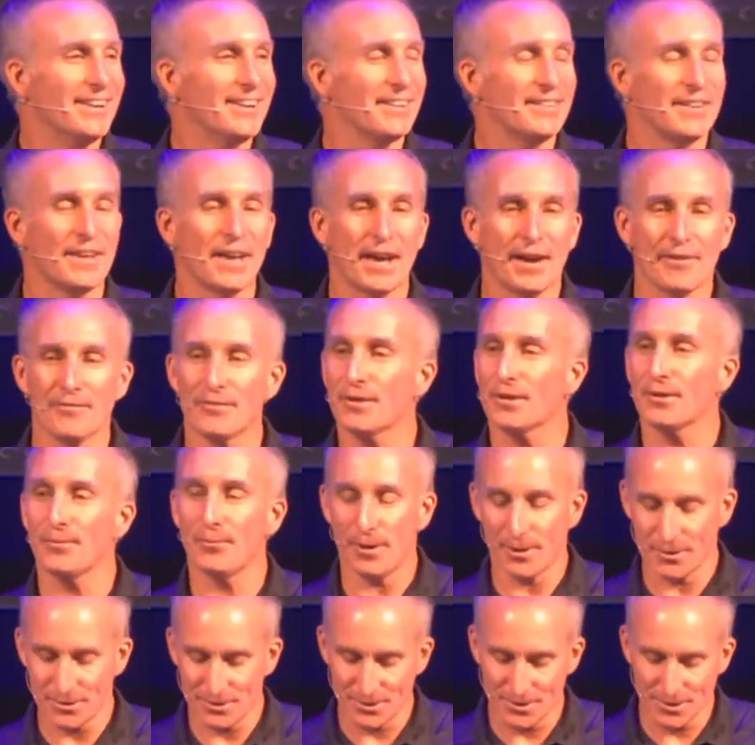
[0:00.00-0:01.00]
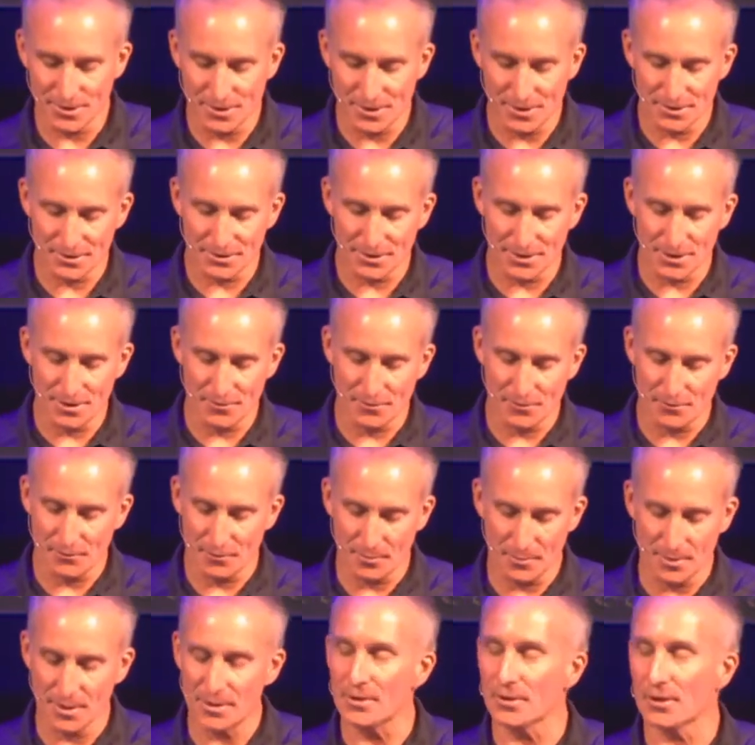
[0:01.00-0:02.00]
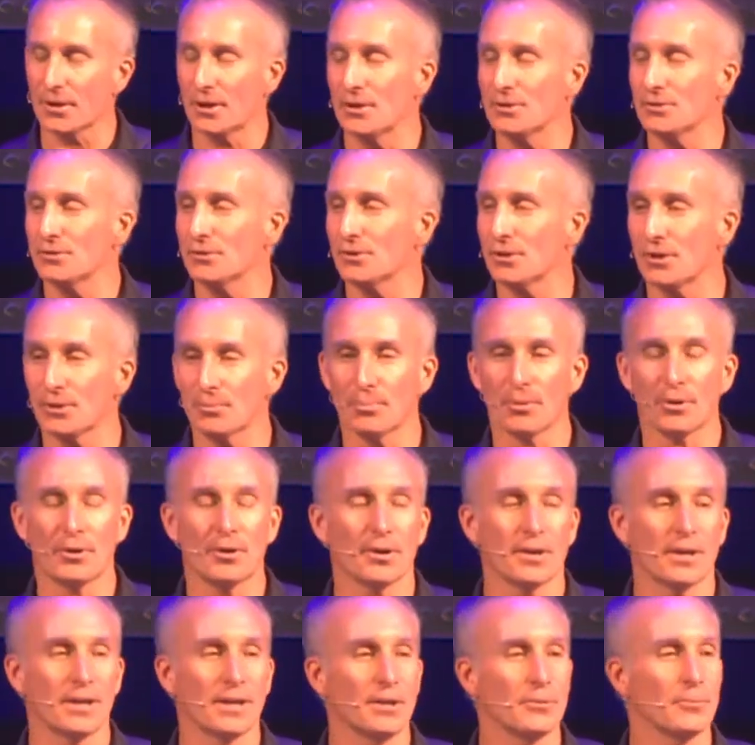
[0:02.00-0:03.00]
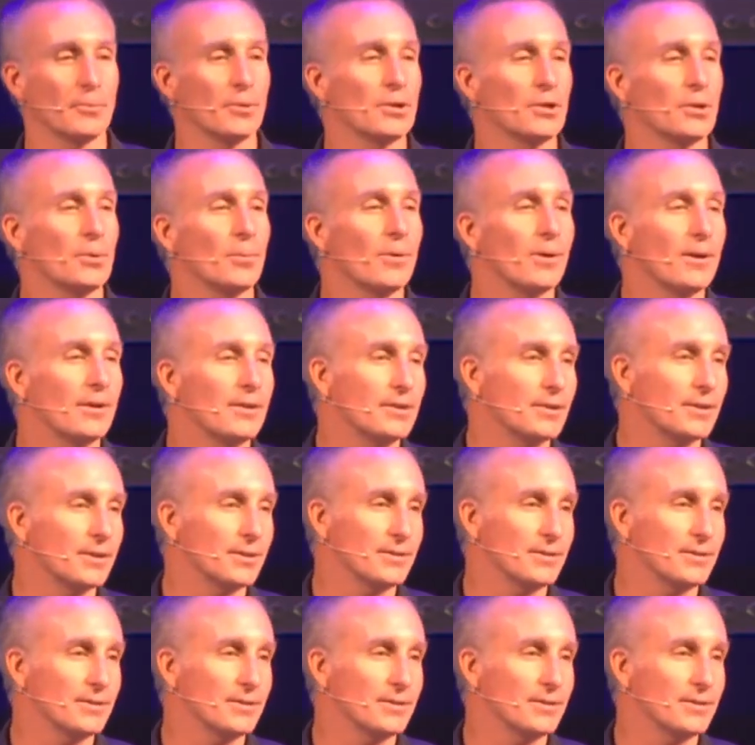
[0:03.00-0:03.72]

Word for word: they have that in Washington, D.C. If you're from another country, you can park anywhere you want, you can